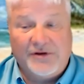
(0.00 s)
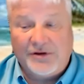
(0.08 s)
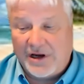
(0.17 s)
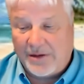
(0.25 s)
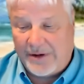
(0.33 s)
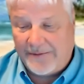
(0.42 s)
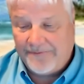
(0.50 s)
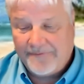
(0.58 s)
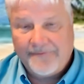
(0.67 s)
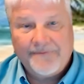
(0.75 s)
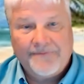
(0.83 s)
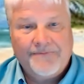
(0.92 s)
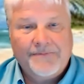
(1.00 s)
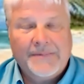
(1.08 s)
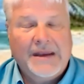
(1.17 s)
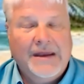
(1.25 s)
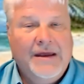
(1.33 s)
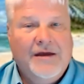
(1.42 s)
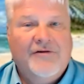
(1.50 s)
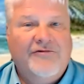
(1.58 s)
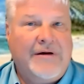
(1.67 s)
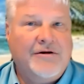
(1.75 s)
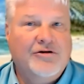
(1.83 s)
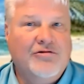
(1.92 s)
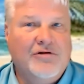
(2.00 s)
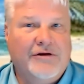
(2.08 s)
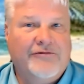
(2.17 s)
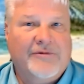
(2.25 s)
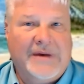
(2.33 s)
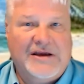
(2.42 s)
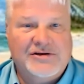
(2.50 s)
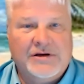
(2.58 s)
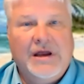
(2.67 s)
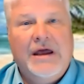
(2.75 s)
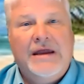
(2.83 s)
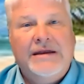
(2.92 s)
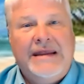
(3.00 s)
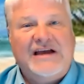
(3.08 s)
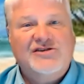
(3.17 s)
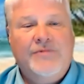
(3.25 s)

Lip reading: we talk about. Very cool information. Next